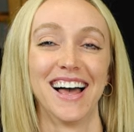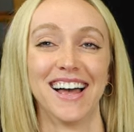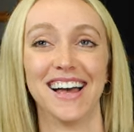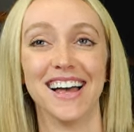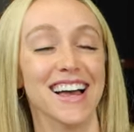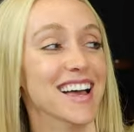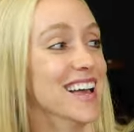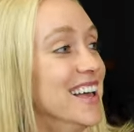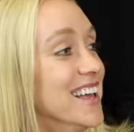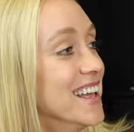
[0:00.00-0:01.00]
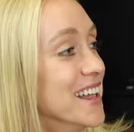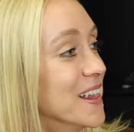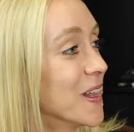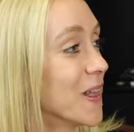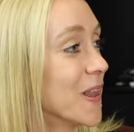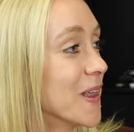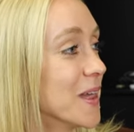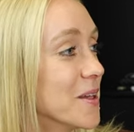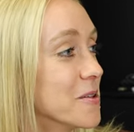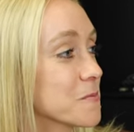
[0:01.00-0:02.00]

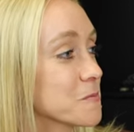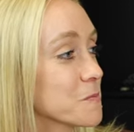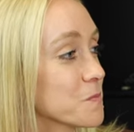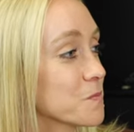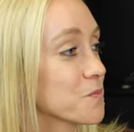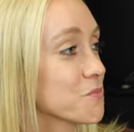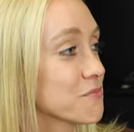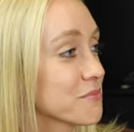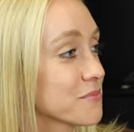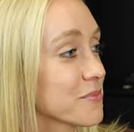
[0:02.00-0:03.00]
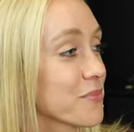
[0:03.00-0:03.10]
This person isn't speaking.